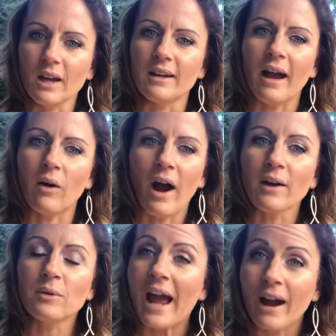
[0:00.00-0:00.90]
Now, I
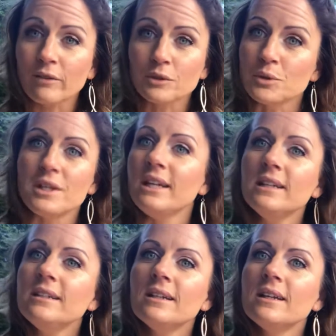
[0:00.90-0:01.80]
don't have a
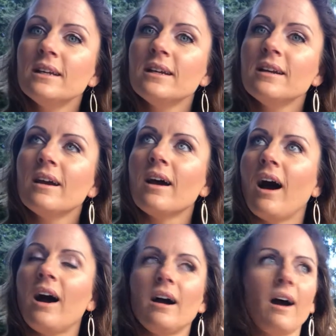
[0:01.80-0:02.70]
routine.
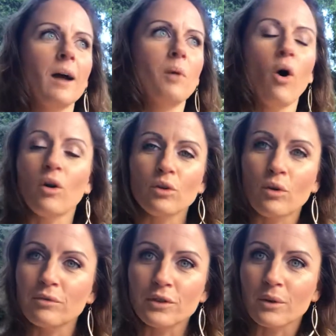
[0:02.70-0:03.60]
I'm all
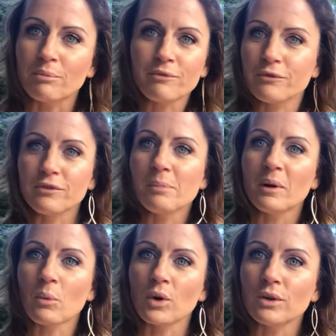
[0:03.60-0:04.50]
over the
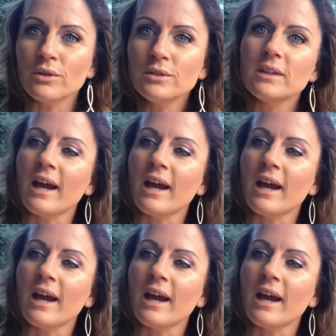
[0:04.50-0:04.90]
flippin' world,